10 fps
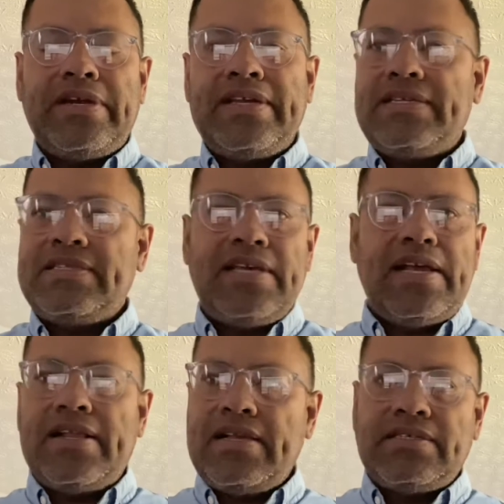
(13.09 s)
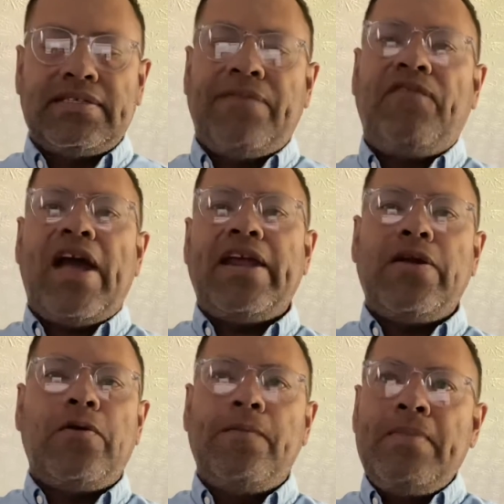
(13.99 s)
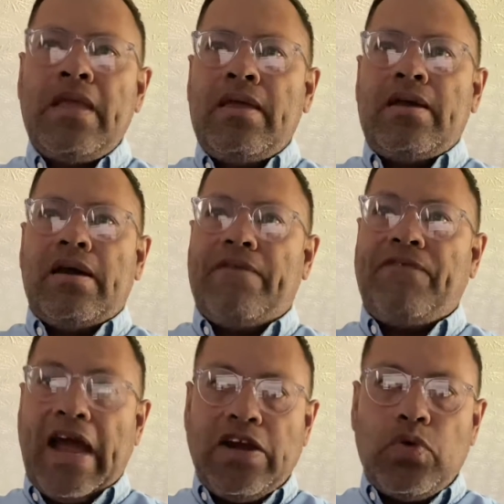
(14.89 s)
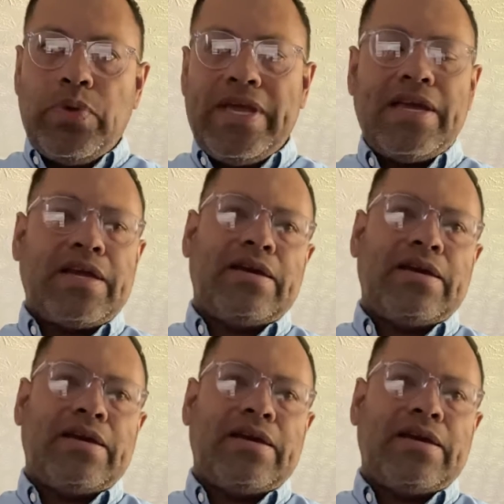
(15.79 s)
This is it. This is the final, uh, final week.